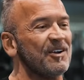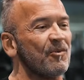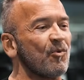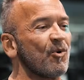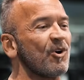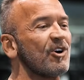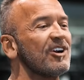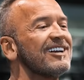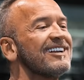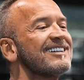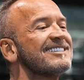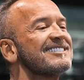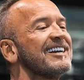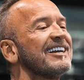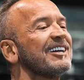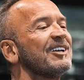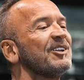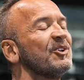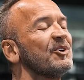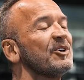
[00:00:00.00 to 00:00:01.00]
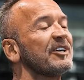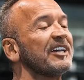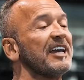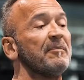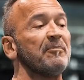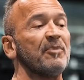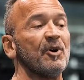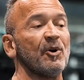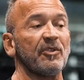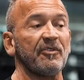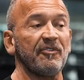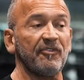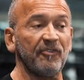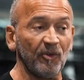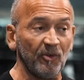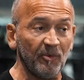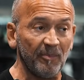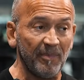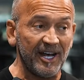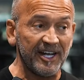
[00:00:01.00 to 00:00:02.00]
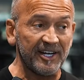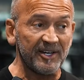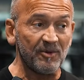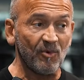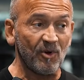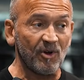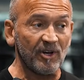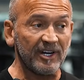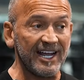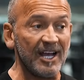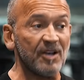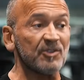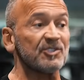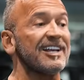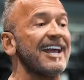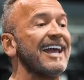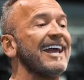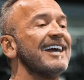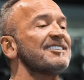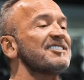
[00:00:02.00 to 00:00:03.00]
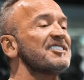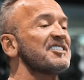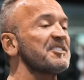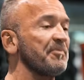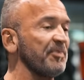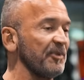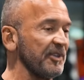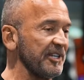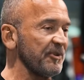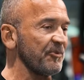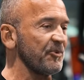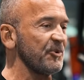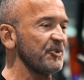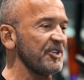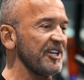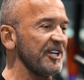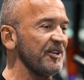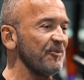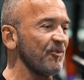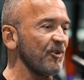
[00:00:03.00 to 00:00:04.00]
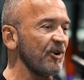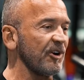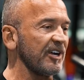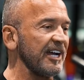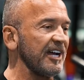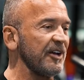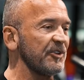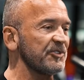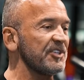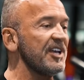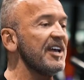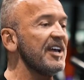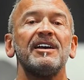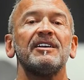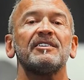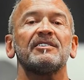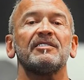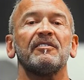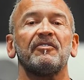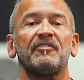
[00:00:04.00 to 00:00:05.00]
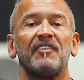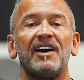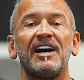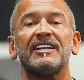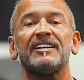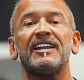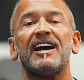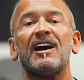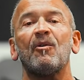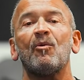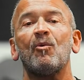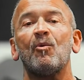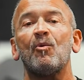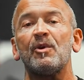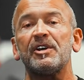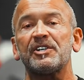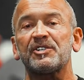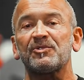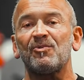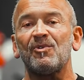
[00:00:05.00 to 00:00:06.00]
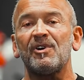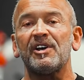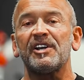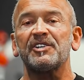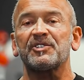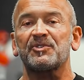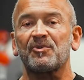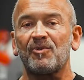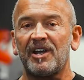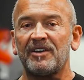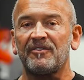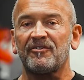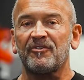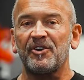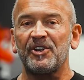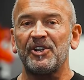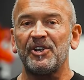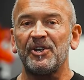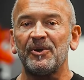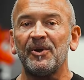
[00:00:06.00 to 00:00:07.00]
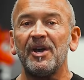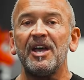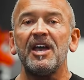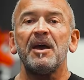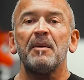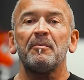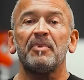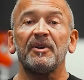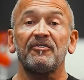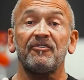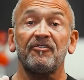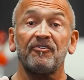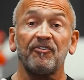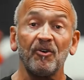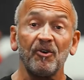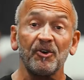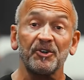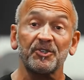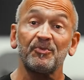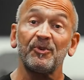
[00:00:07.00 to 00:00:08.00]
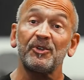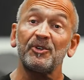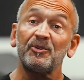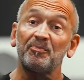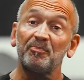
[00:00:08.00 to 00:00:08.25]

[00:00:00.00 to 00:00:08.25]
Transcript: We're going to take a look at both full body workouts and split routine workouts to find out which one is right for you. But first, will you